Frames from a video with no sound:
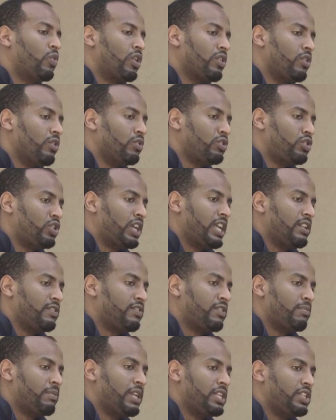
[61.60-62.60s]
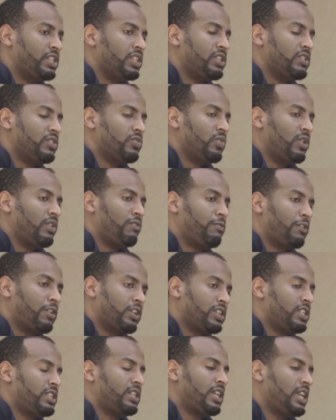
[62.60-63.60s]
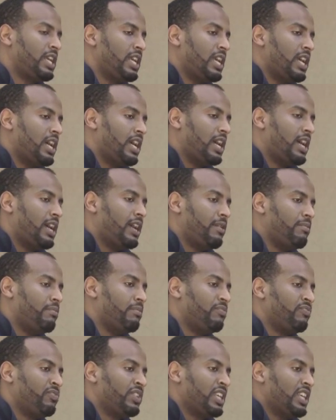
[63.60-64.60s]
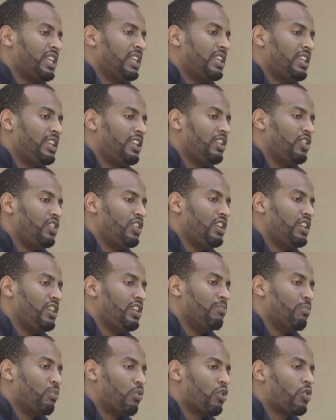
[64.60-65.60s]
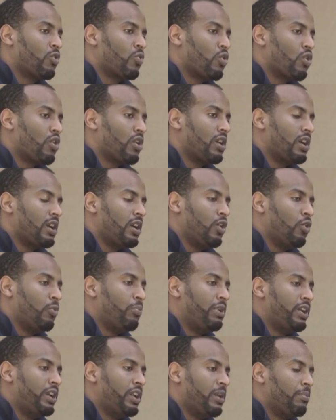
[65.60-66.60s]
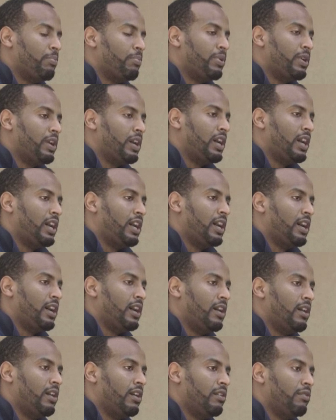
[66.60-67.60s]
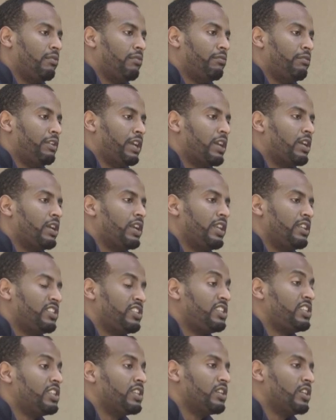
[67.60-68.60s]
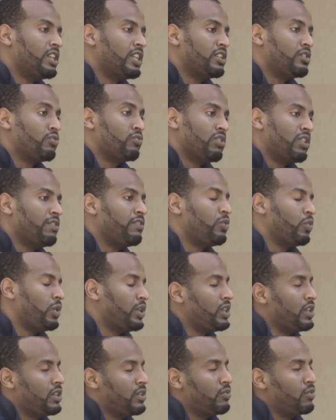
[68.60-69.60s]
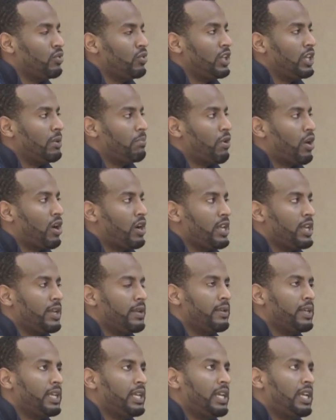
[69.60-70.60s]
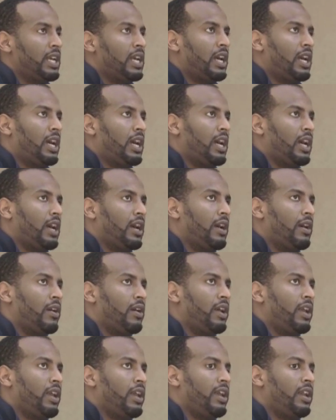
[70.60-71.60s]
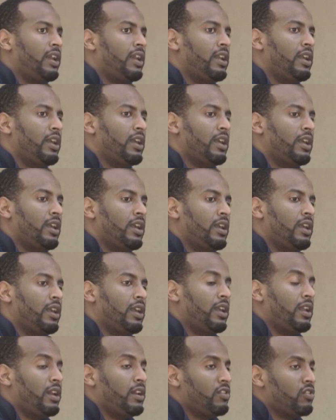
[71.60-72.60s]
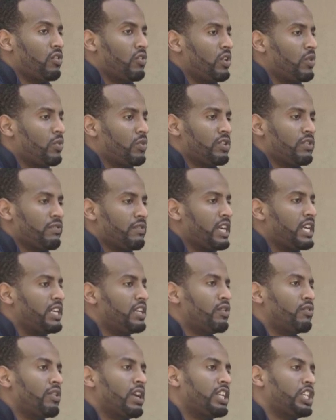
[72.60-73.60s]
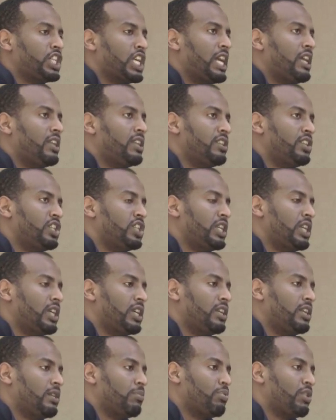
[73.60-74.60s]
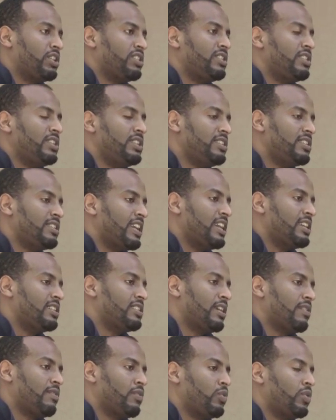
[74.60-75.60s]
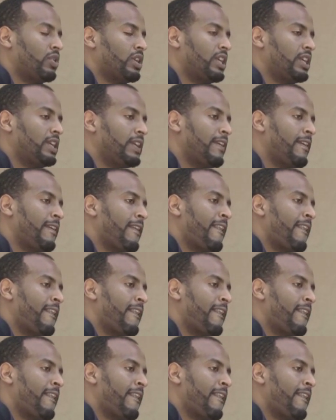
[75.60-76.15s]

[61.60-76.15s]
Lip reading: were those transformations? Well, first, the border war opened up a very serious rift within the ruling party. And so there was a very direct challenge to President Isaias Afewerki.